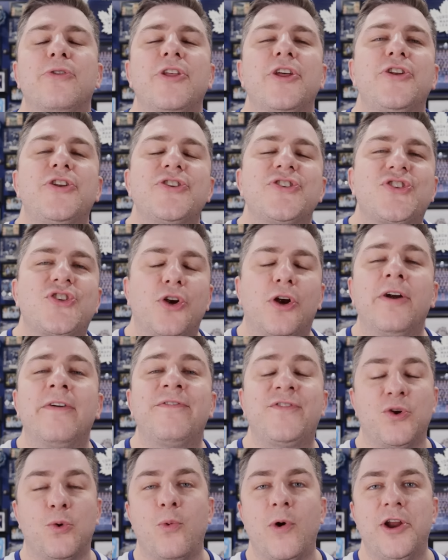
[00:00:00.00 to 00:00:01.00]
The
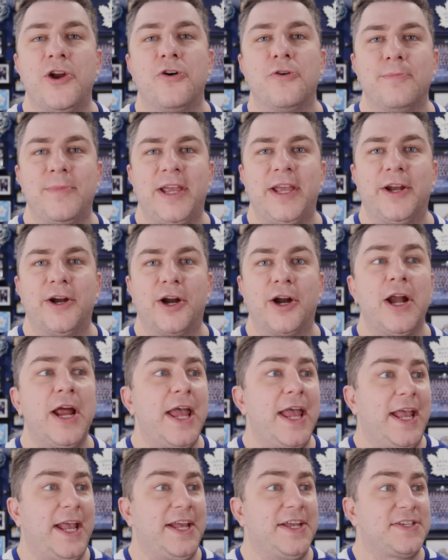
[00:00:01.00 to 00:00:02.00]
deserved to win meter
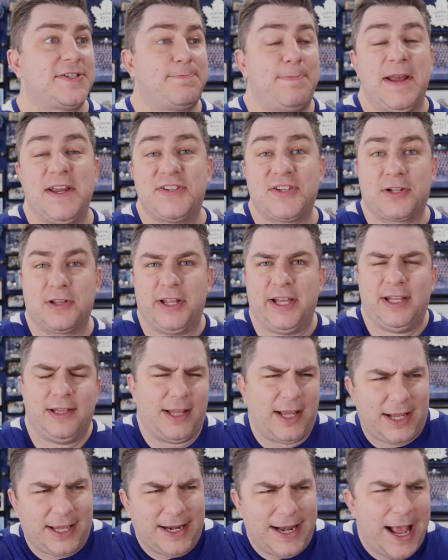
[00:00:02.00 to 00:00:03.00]
is basically
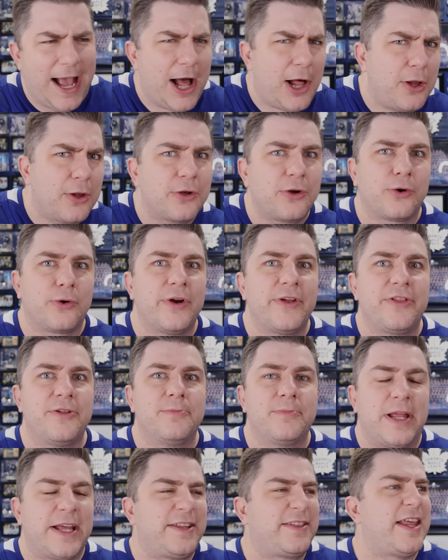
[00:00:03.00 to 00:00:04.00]
like an
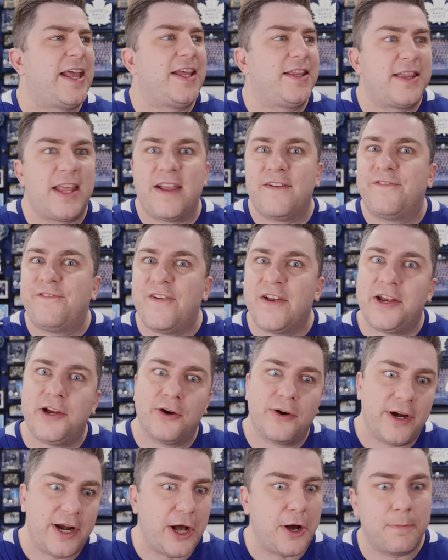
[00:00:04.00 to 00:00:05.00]
algorithm. Like they, they
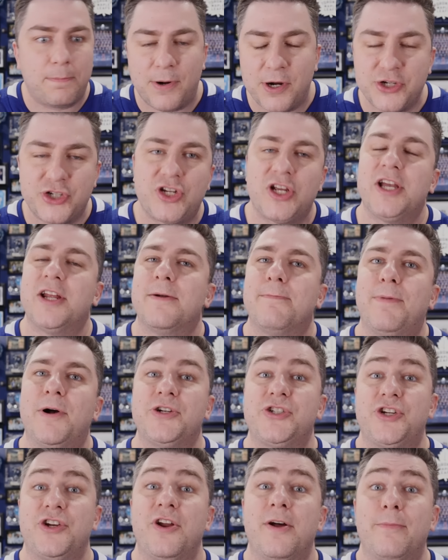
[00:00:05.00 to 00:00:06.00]
figure it out, punching in a
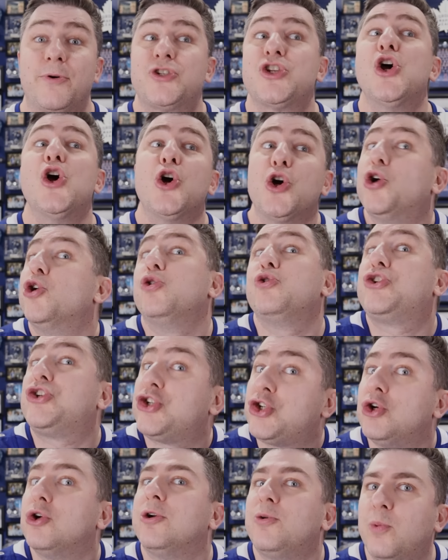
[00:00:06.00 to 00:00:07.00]
bunch of numbers. Who
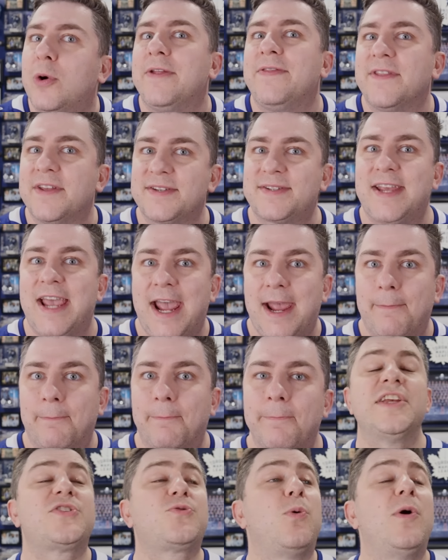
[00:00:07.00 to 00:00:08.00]
should win this game?
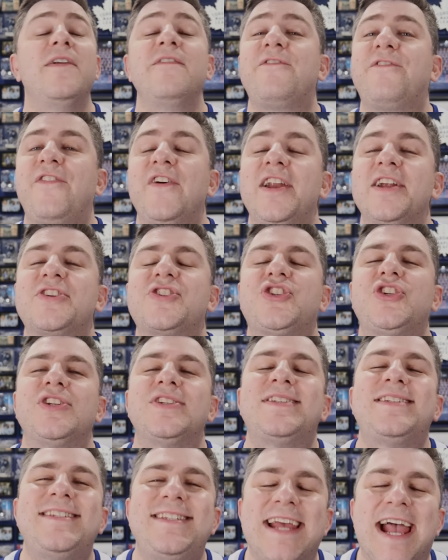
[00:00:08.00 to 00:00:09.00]
This one finished
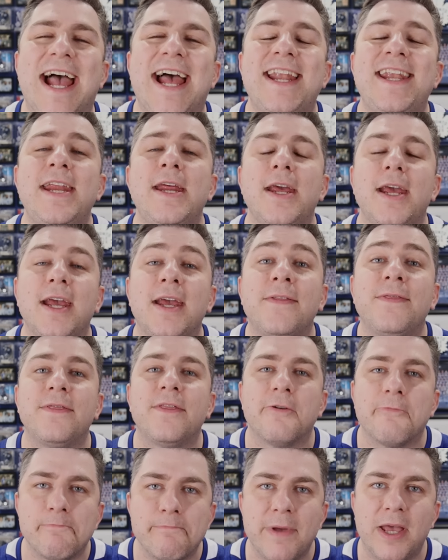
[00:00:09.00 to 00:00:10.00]
dead in
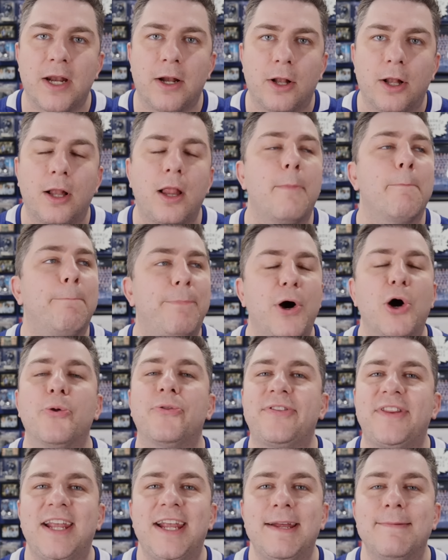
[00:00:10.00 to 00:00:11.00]
the middle,
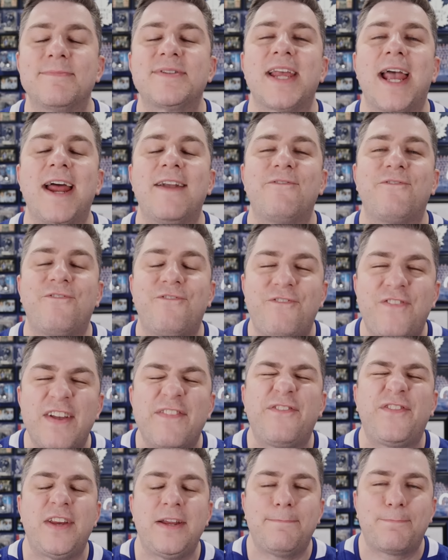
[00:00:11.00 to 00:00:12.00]
both teams at
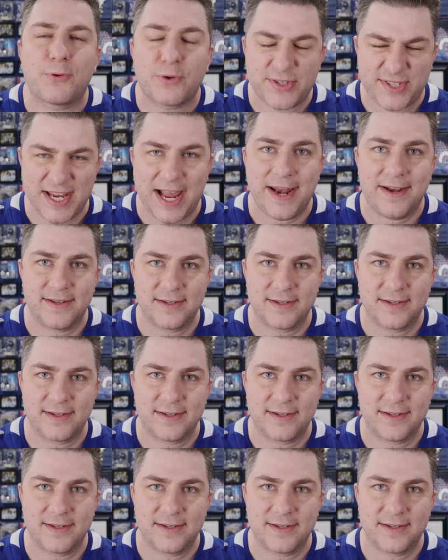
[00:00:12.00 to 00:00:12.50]
50%.